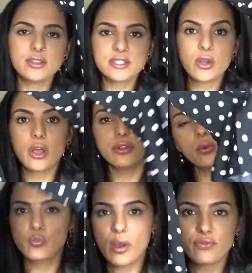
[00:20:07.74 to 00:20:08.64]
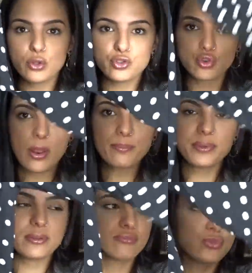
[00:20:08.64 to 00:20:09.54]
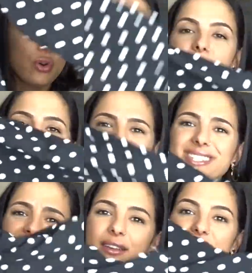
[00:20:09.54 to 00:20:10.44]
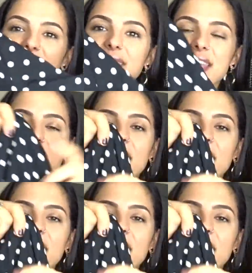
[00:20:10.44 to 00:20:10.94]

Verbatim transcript: are these called? Ruffled trump trumpet sleeves at the